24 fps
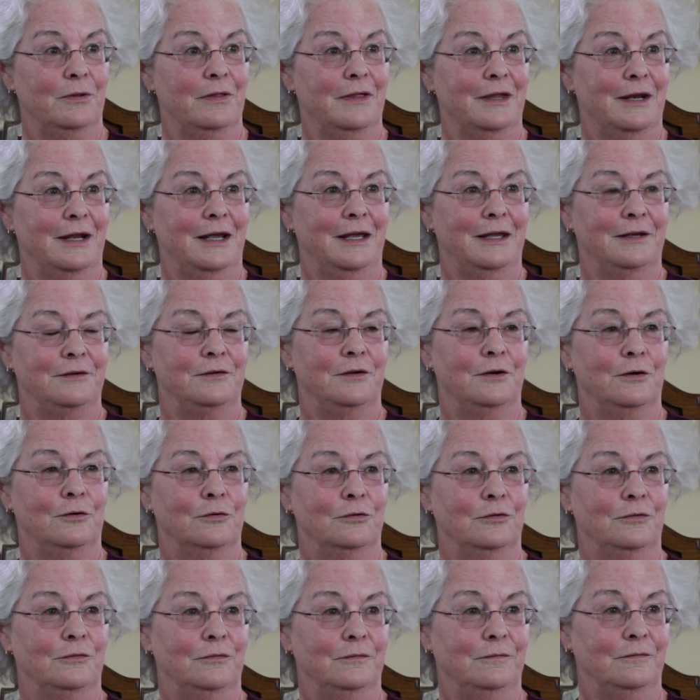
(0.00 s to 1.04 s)
that I had
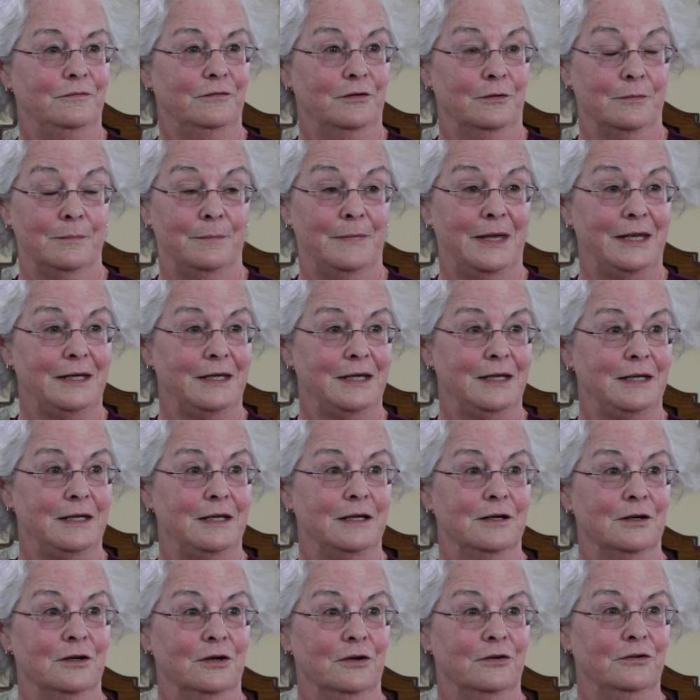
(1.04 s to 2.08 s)
known for many
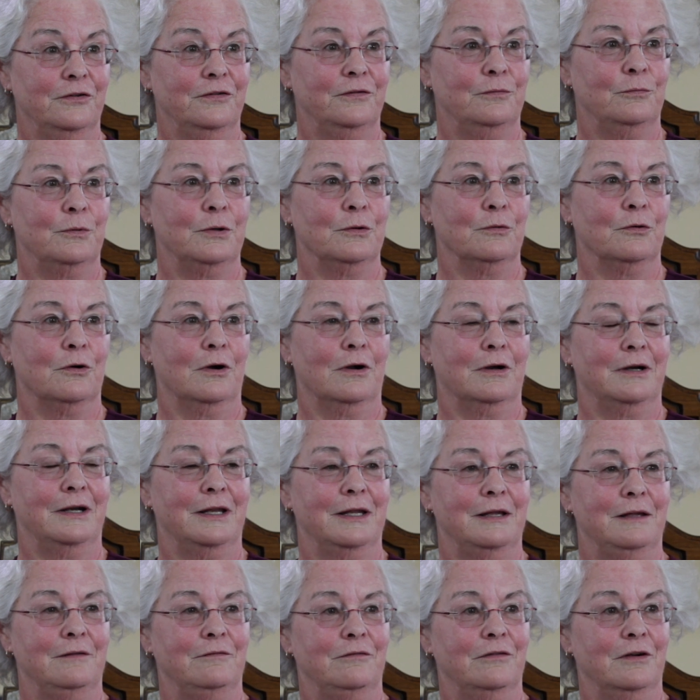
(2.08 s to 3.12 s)
years. We were
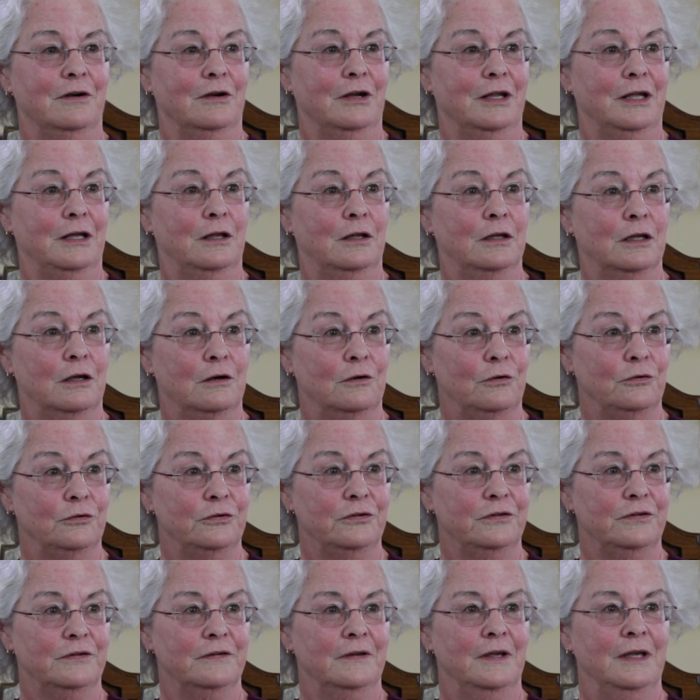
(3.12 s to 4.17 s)
already very
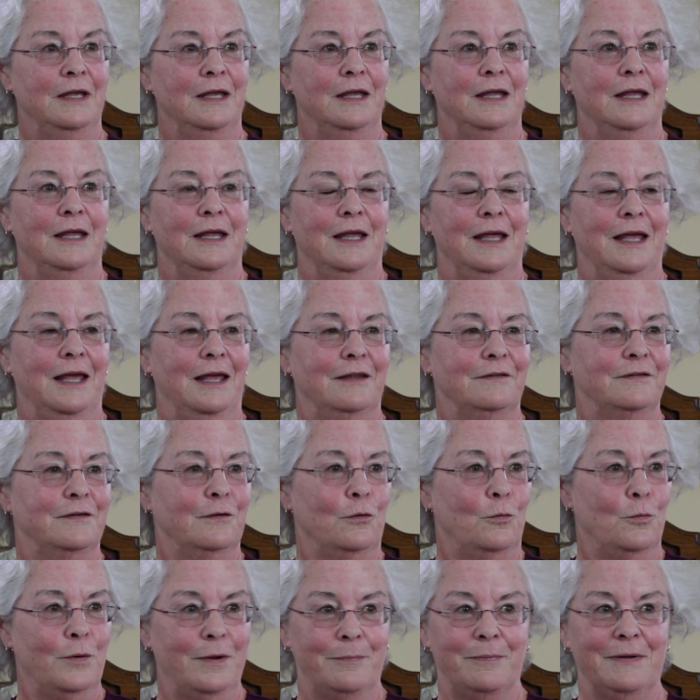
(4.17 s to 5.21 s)
close. And
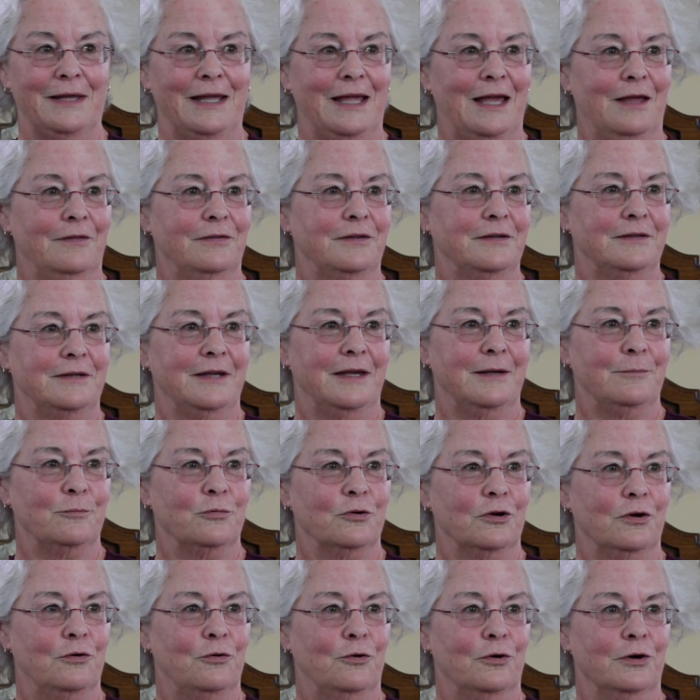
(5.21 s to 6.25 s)
so whipping out the tape
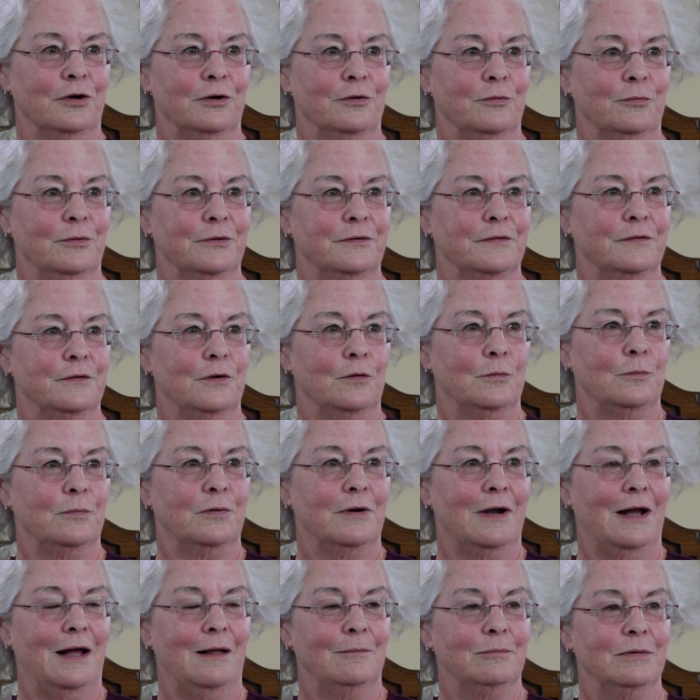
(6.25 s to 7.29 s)
recorder was no
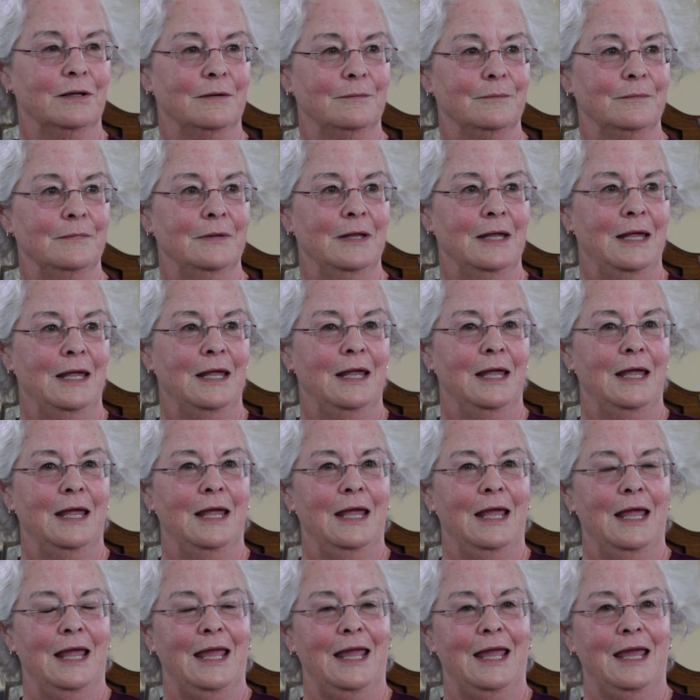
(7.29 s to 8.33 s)
problem.
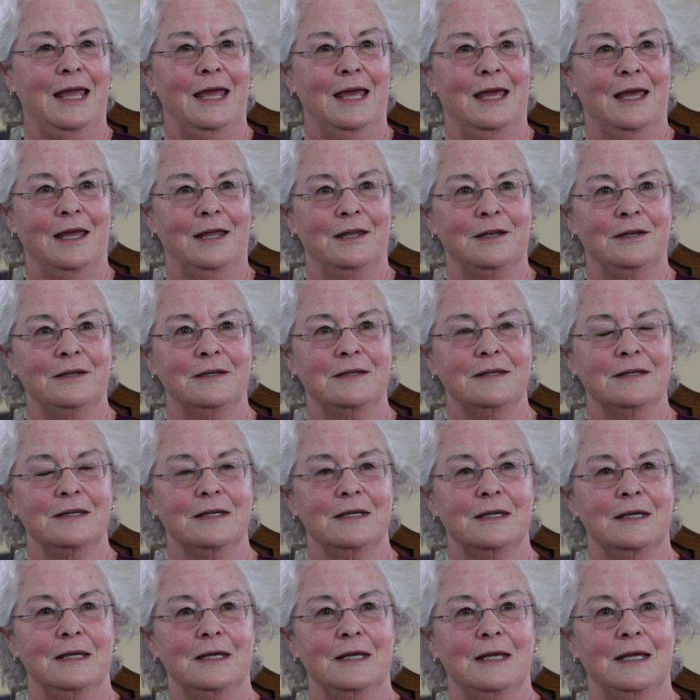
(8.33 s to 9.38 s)
And
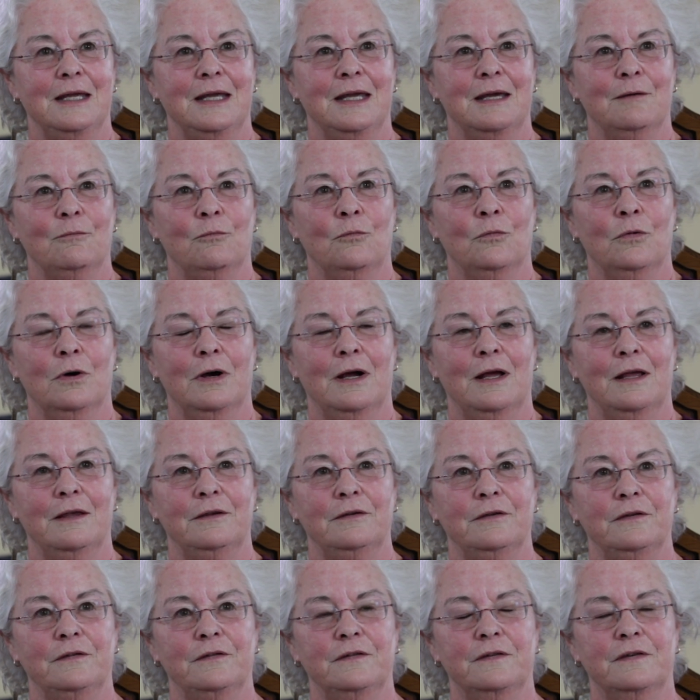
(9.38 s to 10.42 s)
it
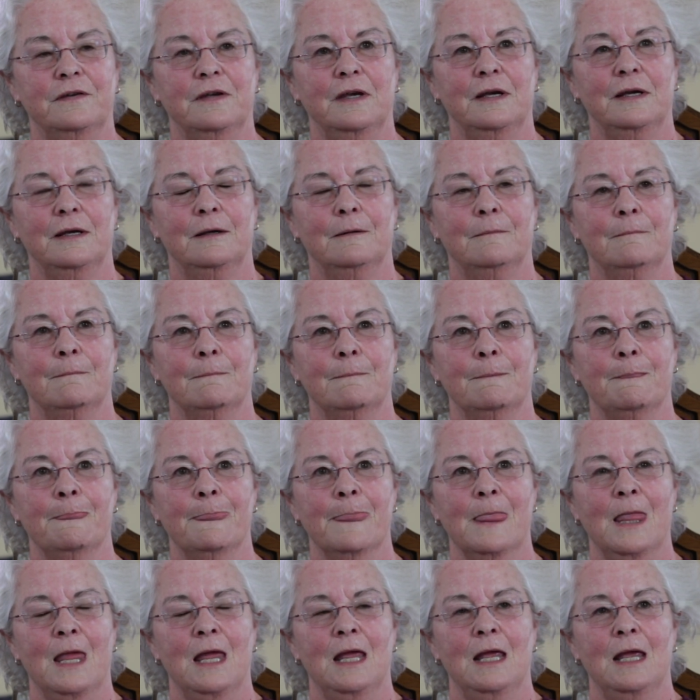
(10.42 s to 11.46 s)
was,
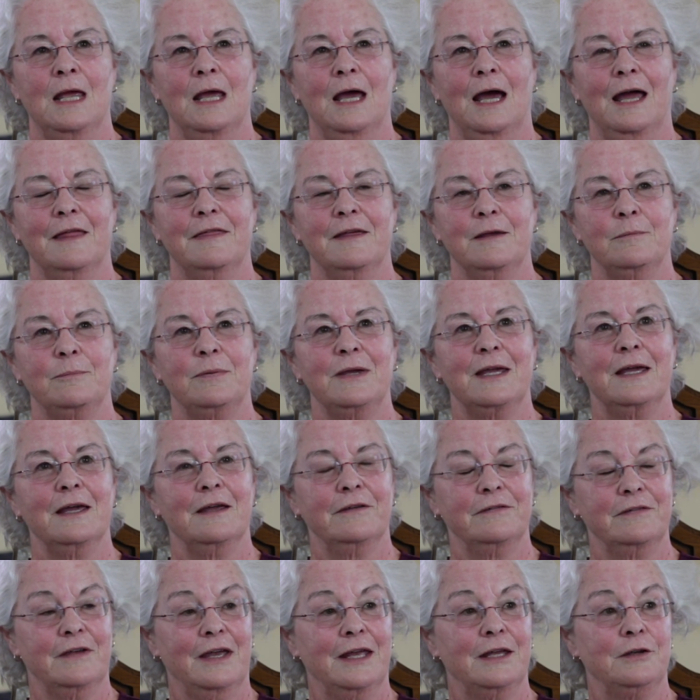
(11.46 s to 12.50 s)
I think
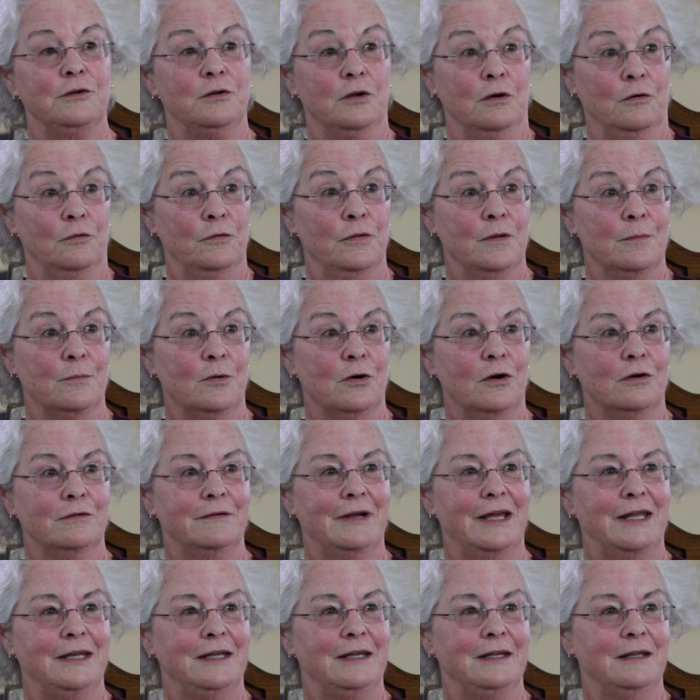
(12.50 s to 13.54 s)
because I had known them
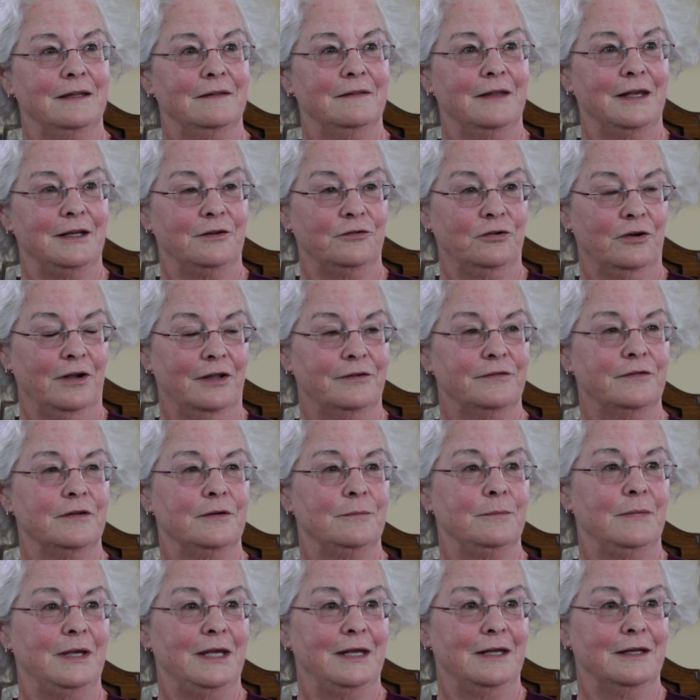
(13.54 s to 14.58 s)
already and they
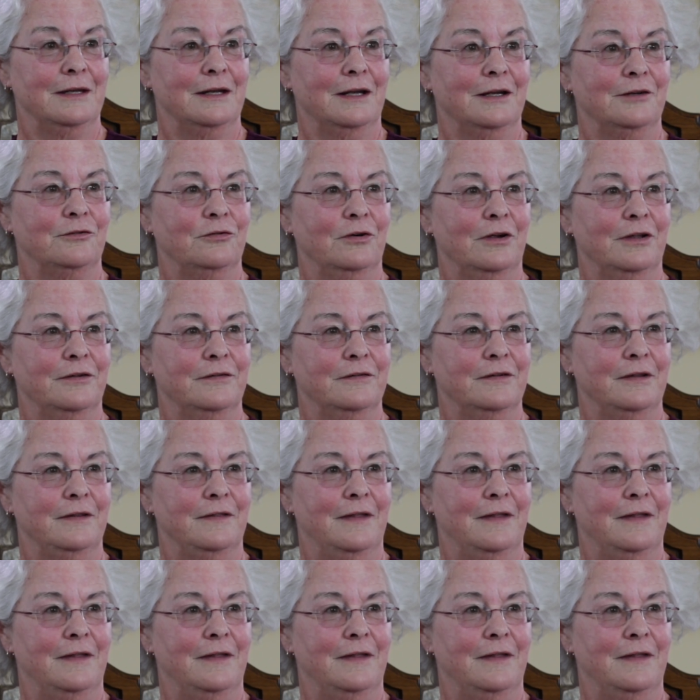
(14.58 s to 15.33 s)
trusted me and I trusted